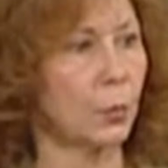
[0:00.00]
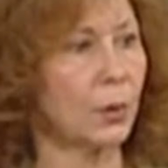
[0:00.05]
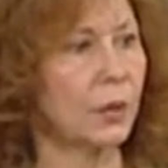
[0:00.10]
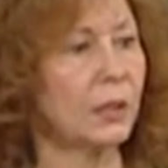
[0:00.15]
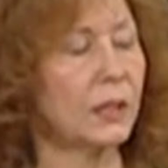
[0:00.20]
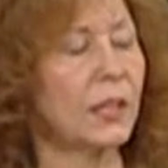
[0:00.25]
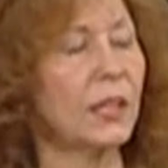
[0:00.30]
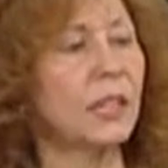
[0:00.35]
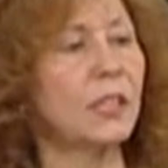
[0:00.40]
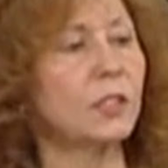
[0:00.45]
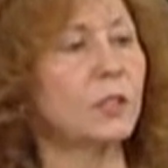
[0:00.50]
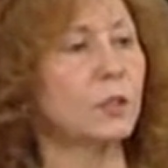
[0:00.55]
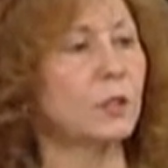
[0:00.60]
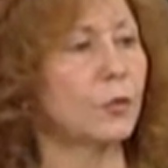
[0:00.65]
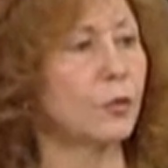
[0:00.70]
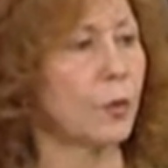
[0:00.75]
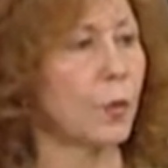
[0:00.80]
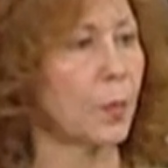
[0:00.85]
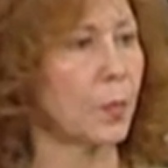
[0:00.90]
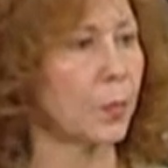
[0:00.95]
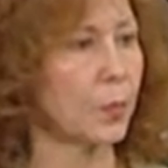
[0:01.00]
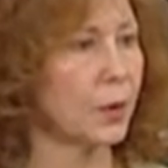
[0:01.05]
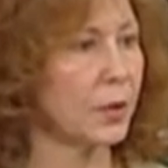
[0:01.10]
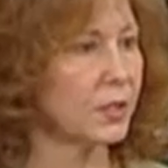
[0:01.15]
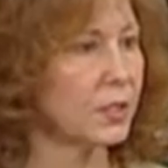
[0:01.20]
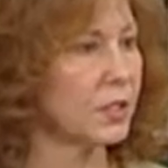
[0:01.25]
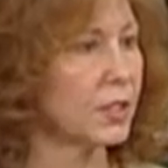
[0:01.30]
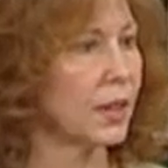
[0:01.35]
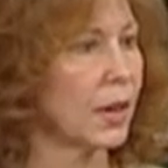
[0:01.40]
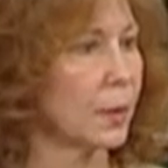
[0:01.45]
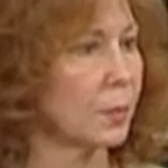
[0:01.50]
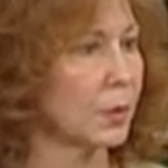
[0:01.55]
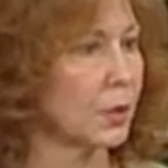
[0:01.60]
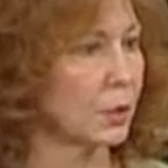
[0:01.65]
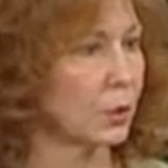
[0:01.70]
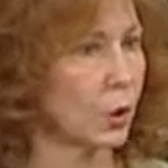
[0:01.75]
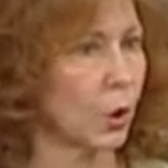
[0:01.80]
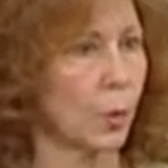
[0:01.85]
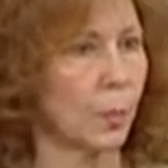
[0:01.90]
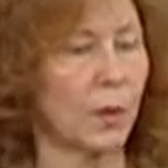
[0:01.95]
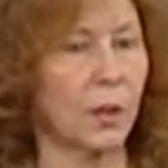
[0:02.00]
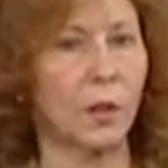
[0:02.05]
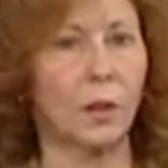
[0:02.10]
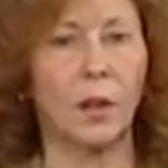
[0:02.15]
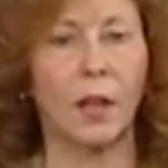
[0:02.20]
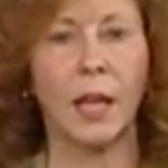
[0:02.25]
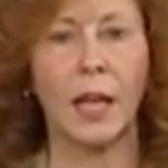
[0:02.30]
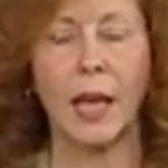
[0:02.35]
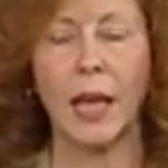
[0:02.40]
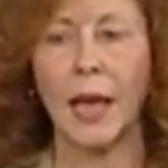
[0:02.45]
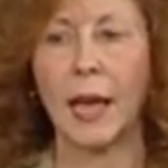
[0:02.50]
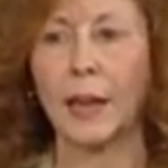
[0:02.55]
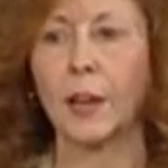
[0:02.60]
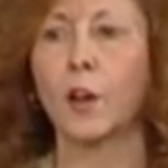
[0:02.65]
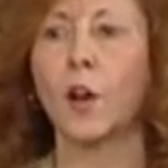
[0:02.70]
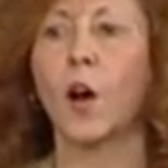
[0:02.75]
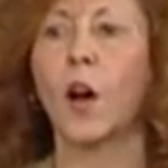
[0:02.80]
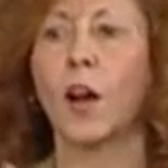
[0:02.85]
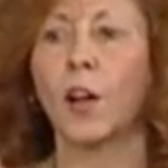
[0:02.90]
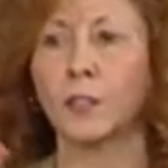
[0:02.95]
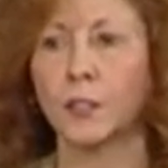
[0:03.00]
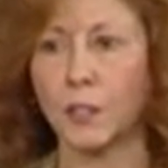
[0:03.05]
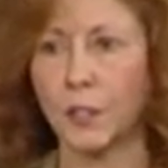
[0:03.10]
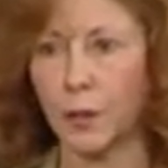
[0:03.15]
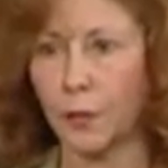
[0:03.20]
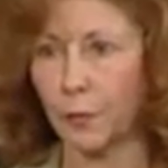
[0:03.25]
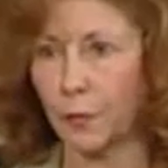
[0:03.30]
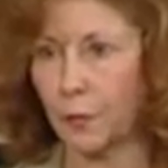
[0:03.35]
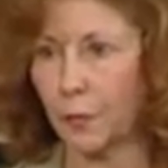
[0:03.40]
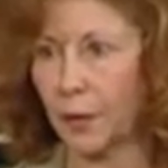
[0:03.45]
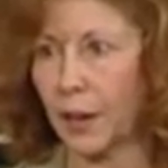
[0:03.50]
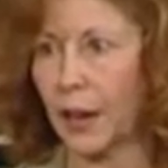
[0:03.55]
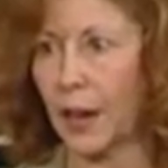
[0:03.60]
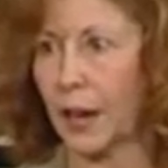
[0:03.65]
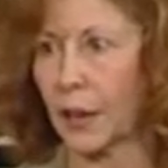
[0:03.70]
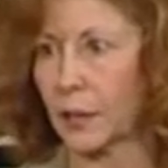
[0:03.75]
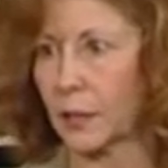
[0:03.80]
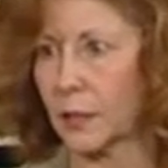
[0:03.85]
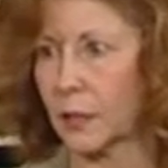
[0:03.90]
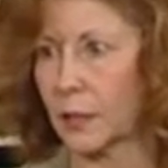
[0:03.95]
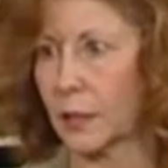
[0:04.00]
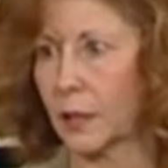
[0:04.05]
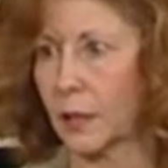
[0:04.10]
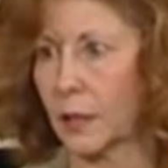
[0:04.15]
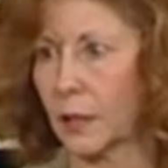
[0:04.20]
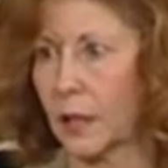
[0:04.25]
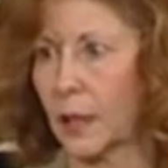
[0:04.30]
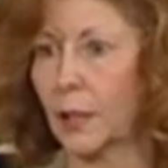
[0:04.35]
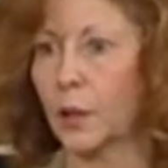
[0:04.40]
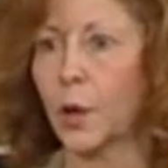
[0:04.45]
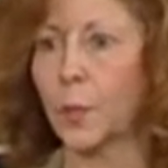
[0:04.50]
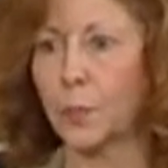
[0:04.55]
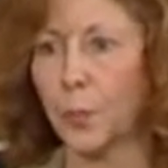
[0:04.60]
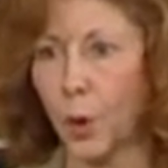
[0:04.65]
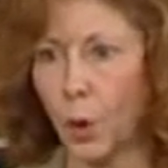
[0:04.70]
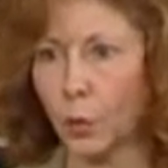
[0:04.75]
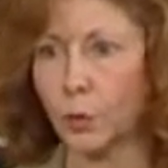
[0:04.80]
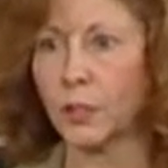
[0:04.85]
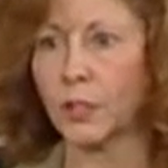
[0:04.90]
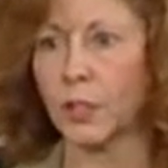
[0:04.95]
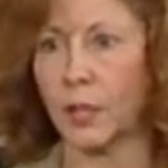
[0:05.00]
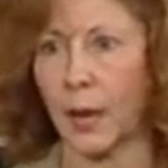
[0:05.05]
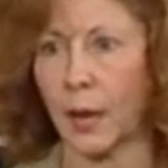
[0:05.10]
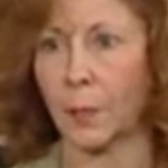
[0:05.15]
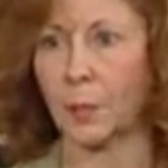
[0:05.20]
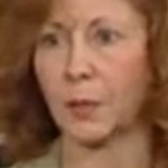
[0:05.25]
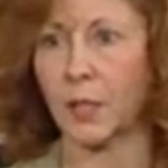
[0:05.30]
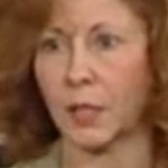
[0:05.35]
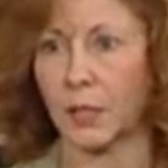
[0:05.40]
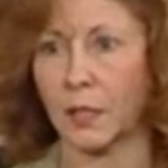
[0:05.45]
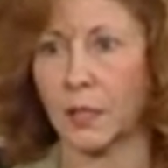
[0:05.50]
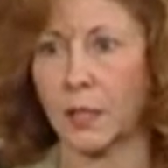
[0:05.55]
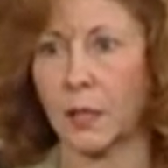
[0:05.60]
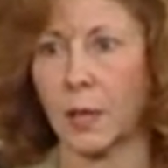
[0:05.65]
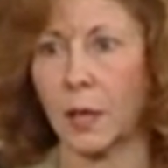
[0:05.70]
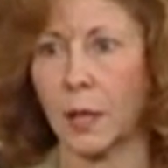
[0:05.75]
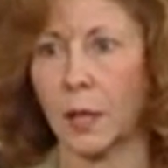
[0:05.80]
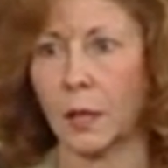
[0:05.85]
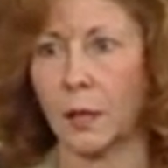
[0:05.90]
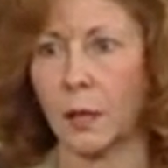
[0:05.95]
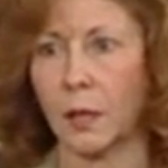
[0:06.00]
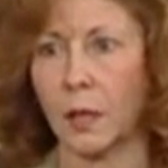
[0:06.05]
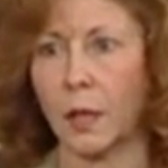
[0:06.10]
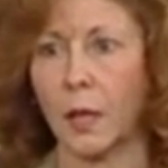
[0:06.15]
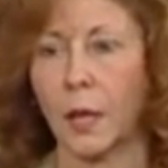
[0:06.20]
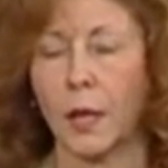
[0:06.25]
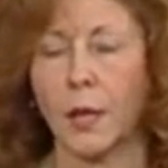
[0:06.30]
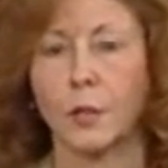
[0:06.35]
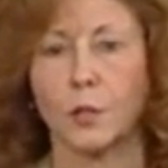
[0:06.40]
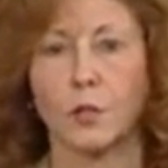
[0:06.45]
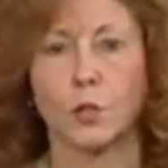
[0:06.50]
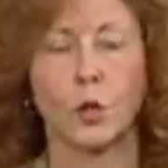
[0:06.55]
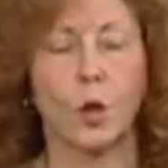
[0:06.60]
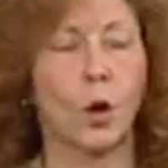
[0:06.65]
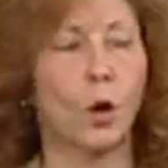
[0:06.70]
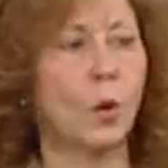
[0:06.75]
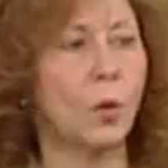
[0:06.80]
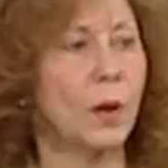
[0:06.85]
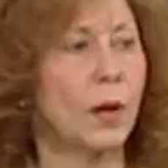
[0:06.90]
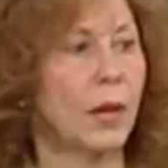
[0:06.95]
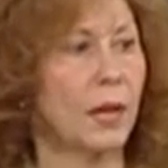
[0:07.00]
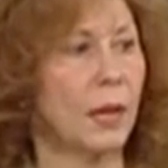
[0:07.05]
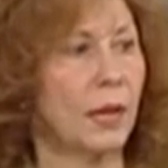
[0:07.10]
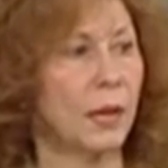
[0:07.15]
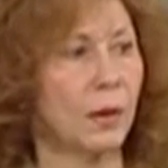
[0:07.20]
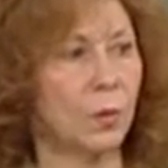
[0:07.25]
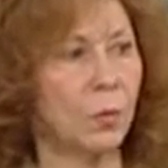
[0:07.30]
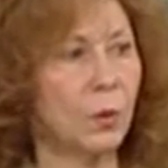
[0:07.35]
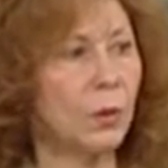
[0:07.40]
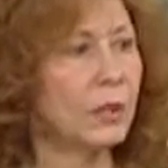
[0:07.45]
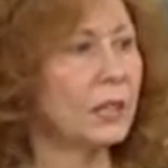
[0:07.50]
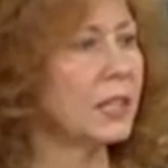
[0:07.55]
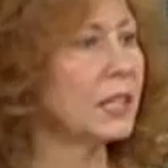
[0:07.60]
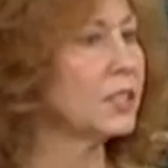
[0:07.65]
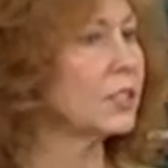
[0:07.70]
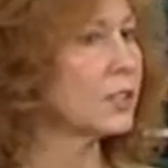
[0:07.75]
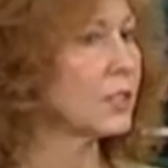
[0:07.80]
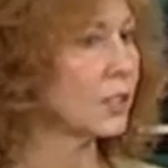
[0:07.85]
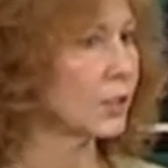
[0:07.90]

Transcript: released from a presynaptic terminal and cause an effect in the postsynaptic cell. So it really isn't